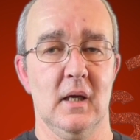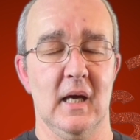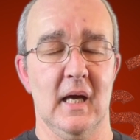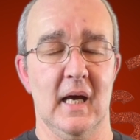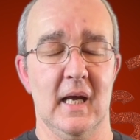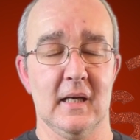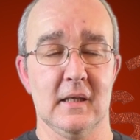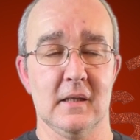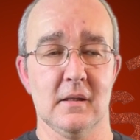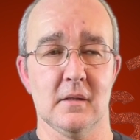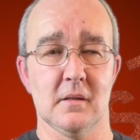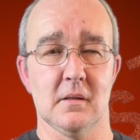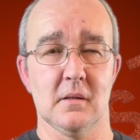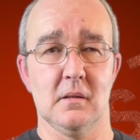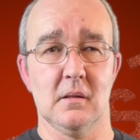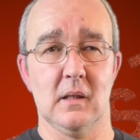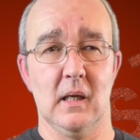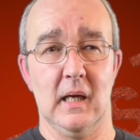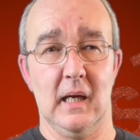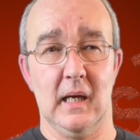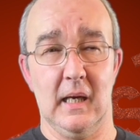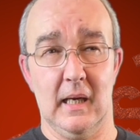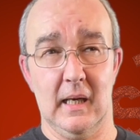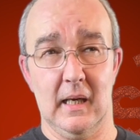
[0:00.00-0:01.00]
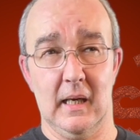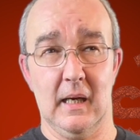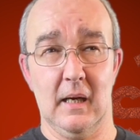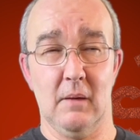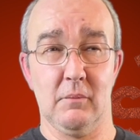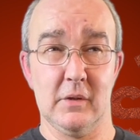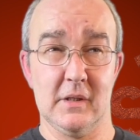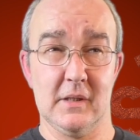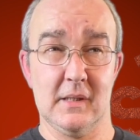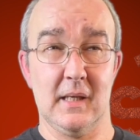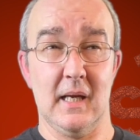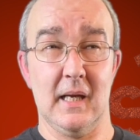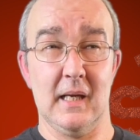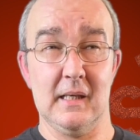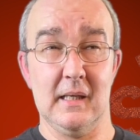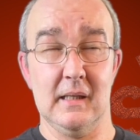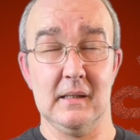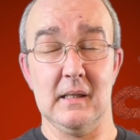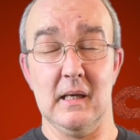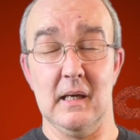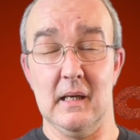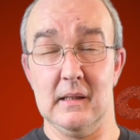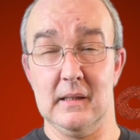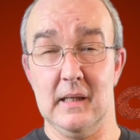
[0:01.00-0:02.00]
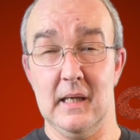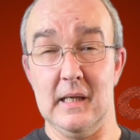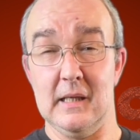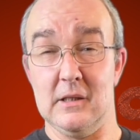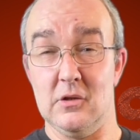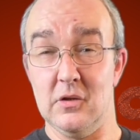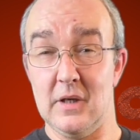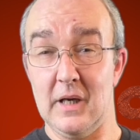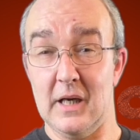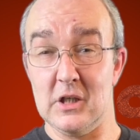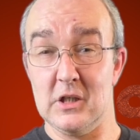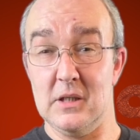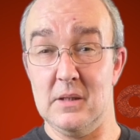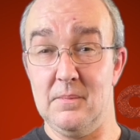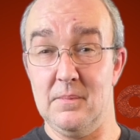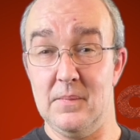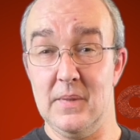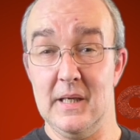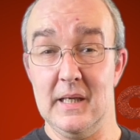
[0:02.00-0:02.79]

And I would say it could actually